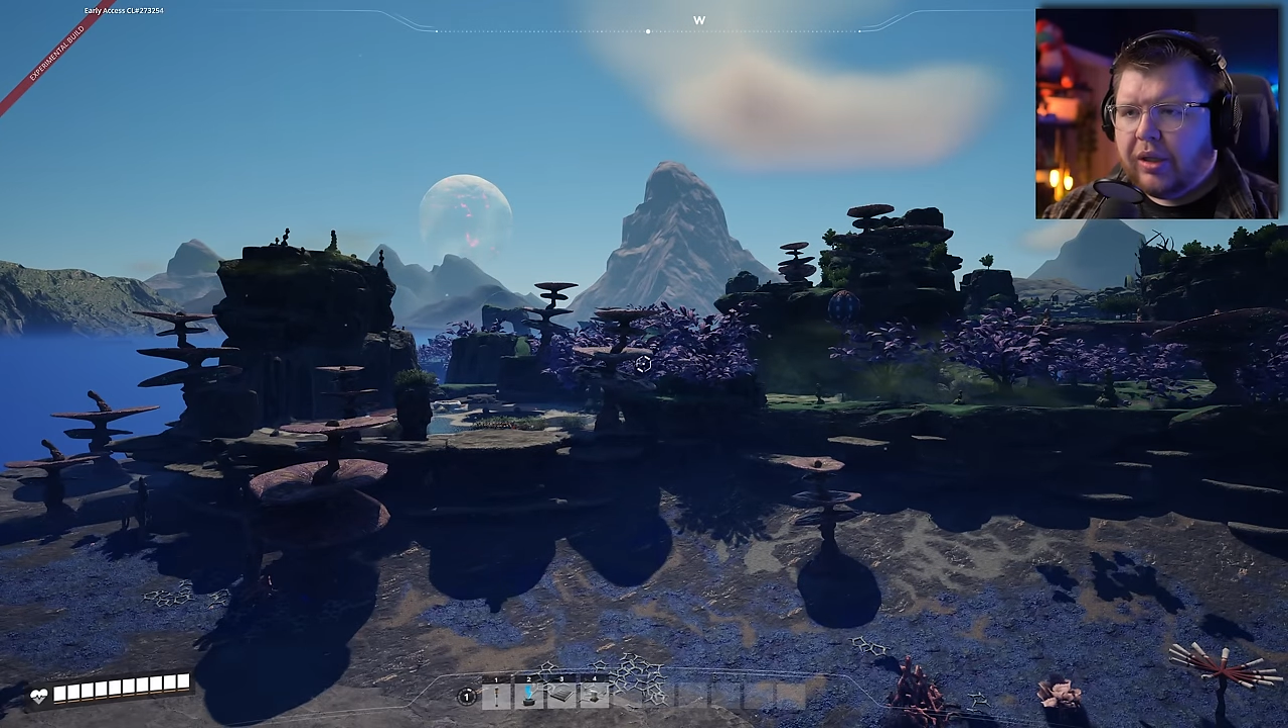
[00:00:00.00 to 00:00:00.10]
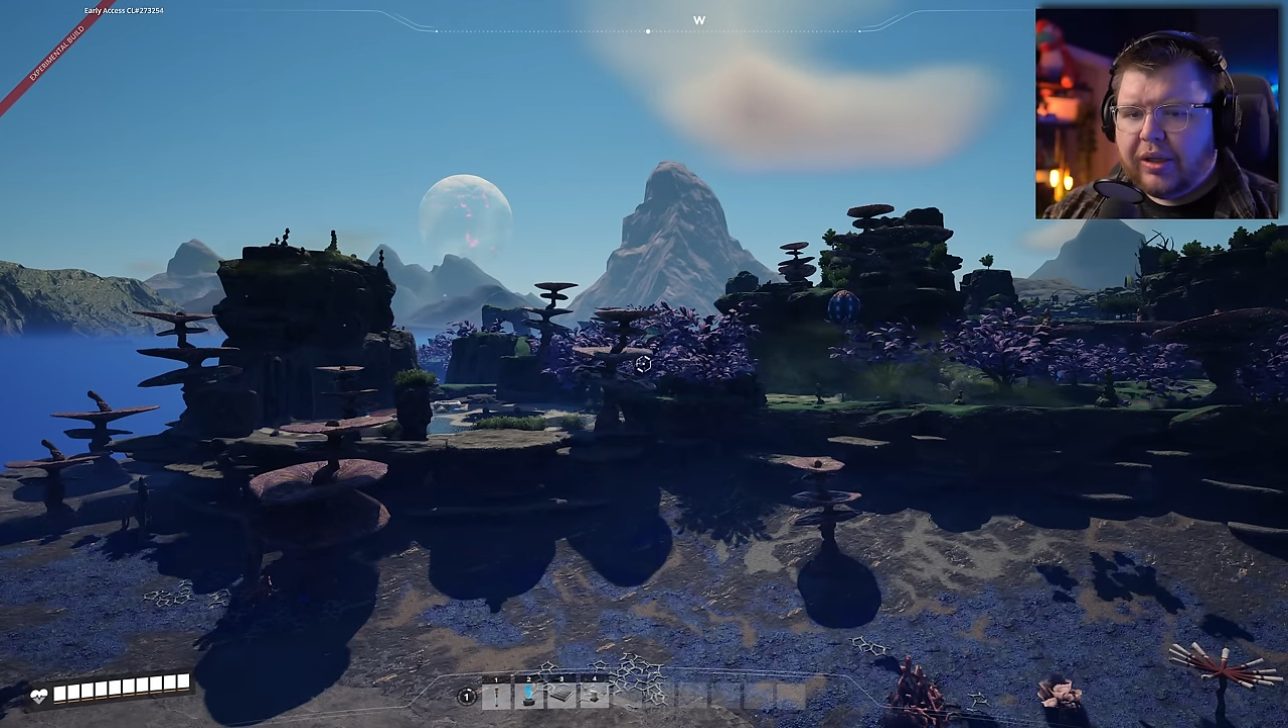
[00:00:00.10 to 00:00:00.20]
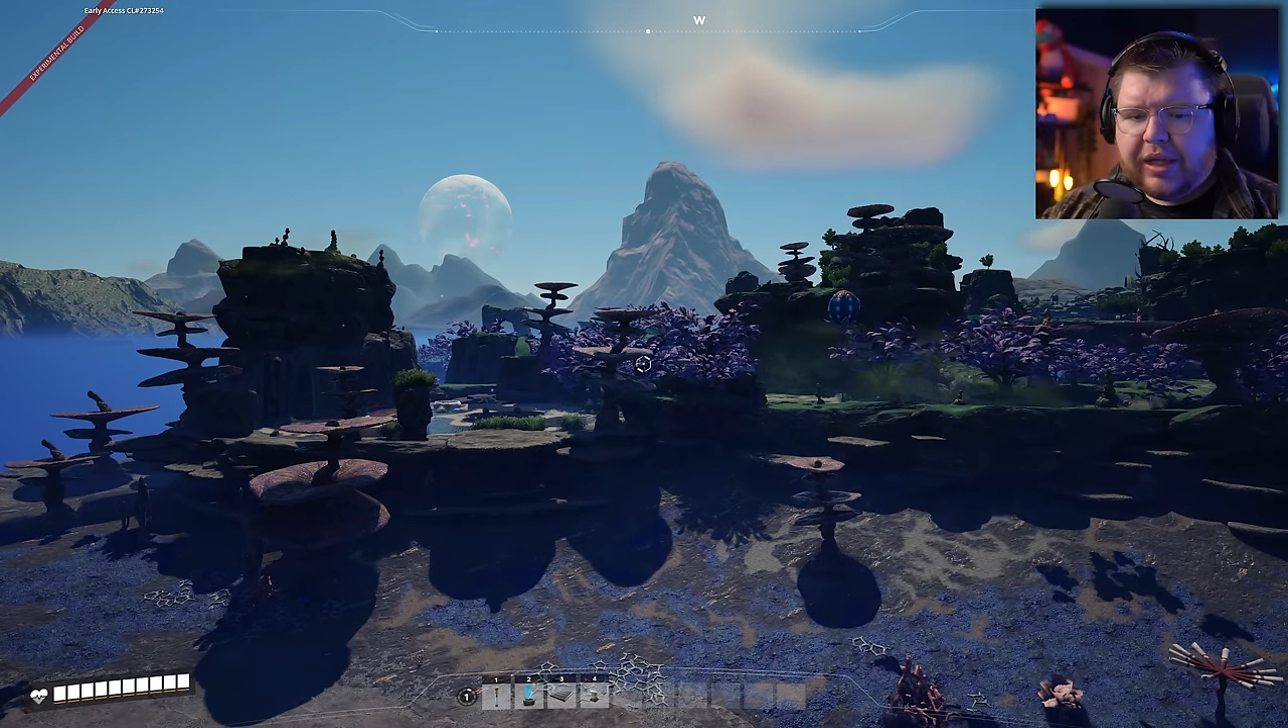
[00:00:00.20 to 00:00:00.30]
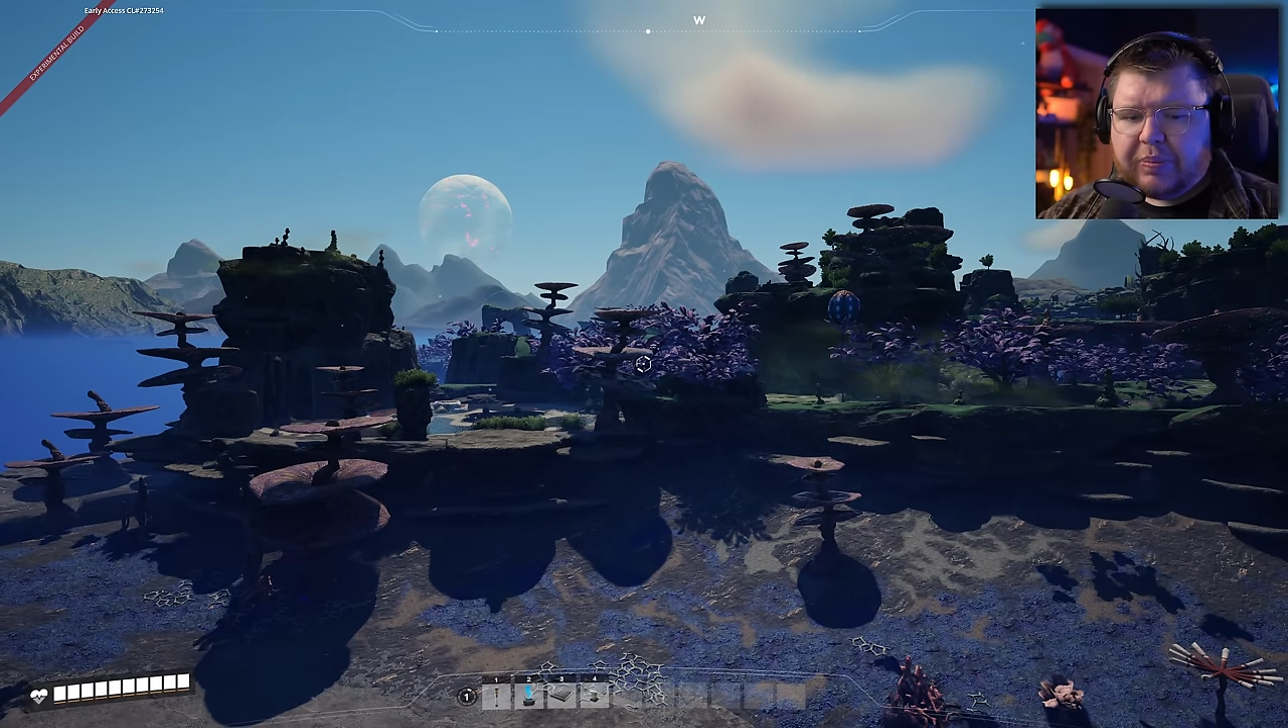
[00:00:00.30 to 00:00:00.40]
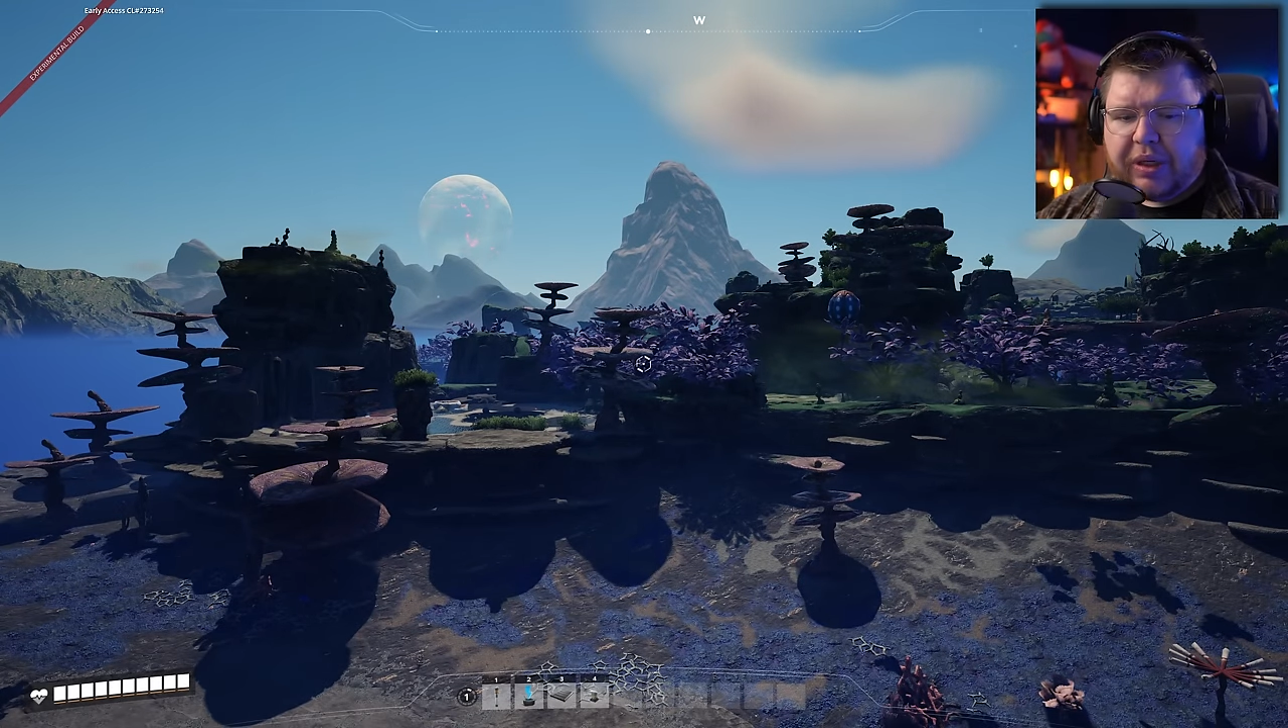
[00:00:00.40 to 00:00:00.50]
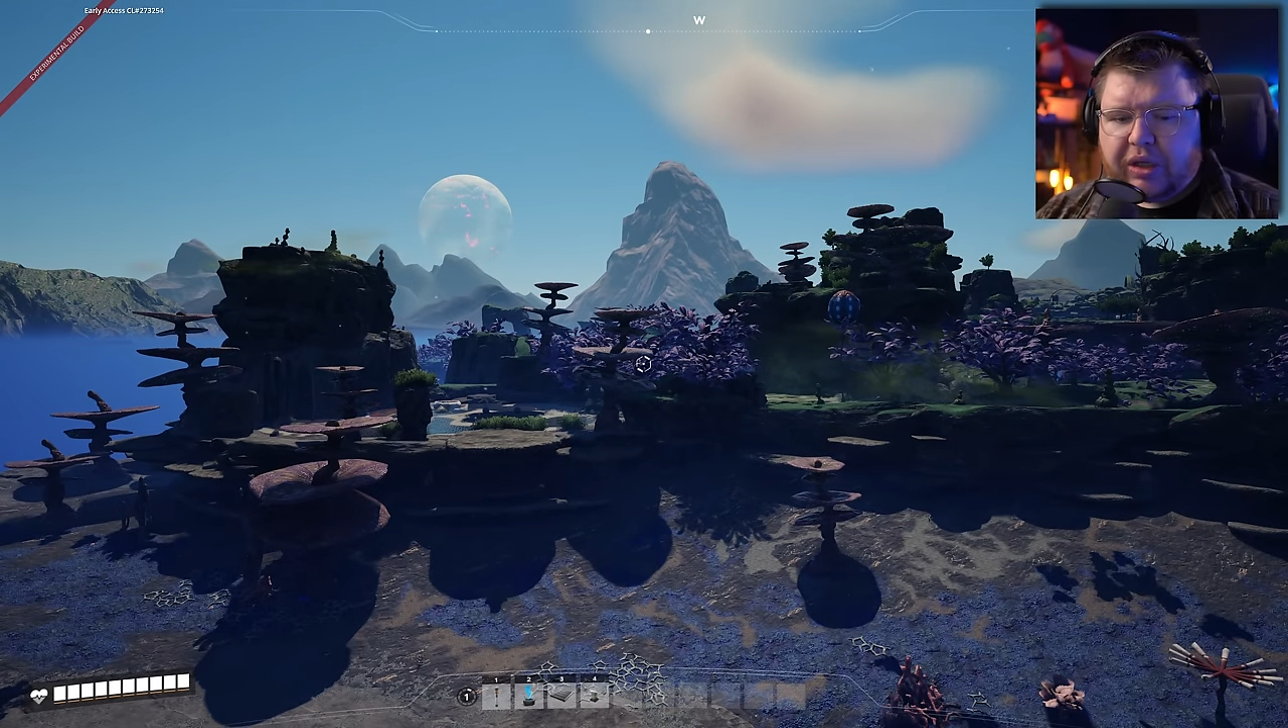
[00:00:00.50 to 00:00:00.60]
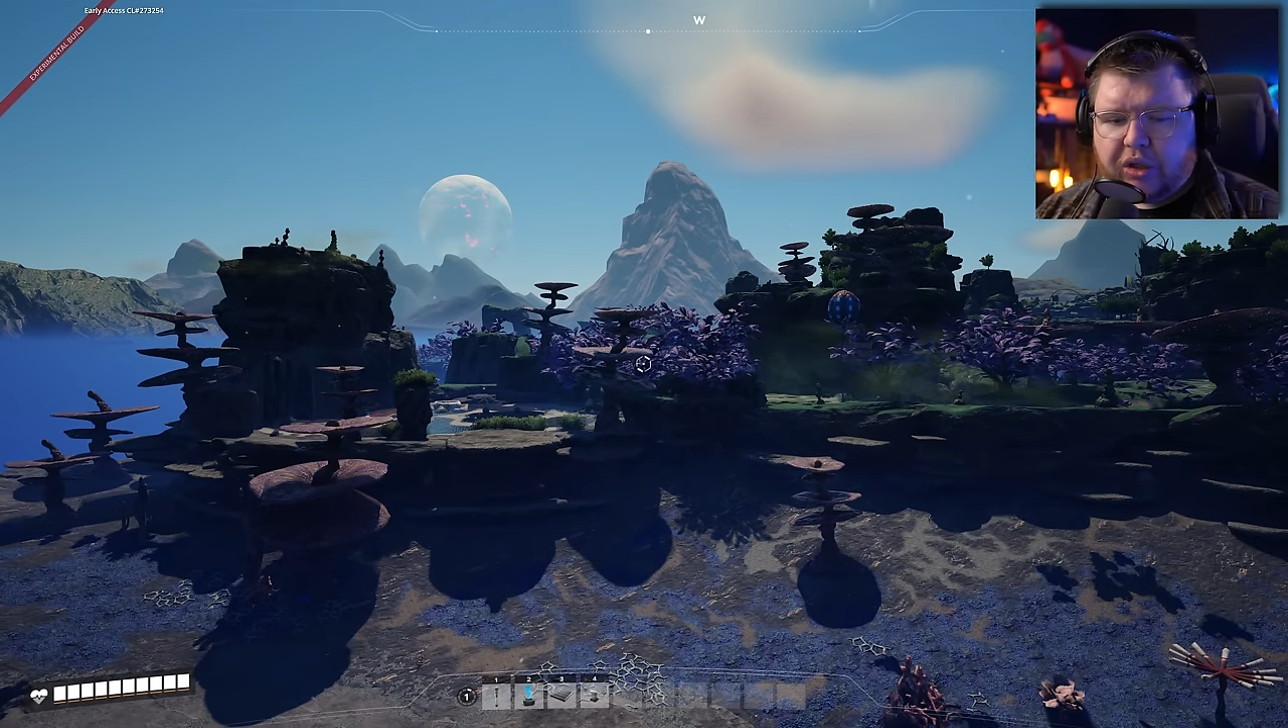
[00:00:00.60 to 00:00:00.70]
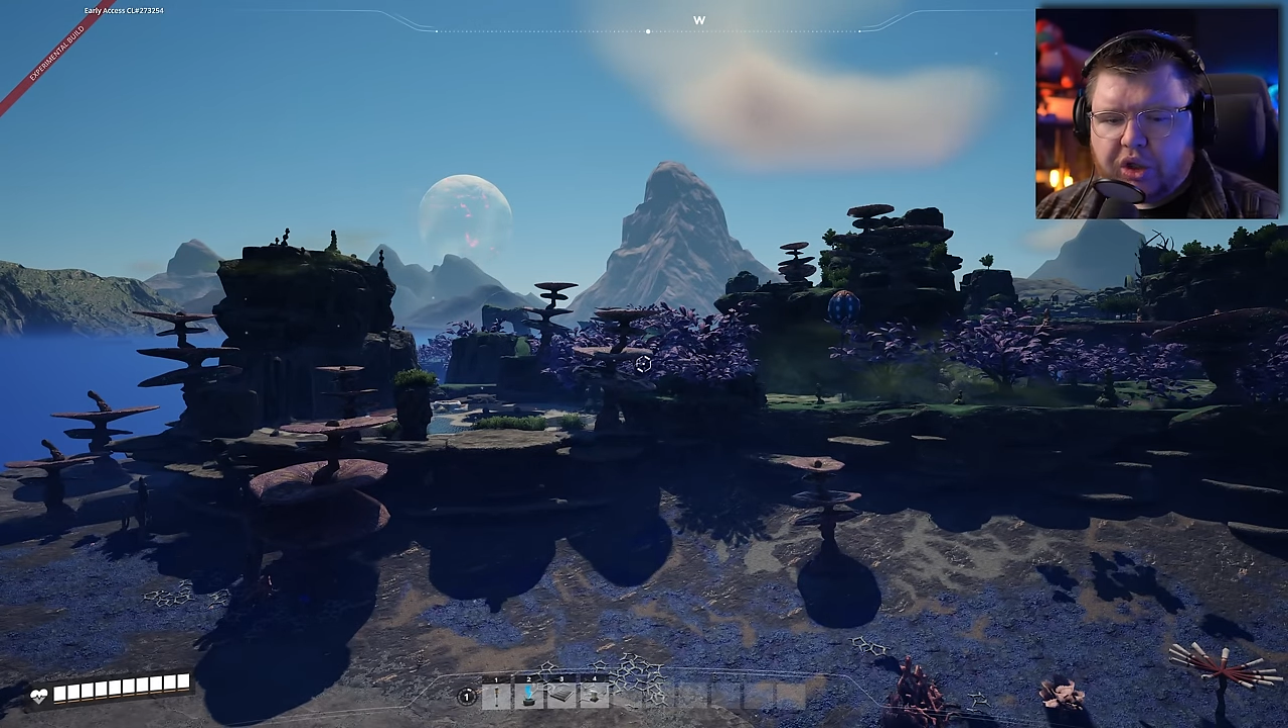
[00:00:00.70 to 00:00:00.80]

this, but it could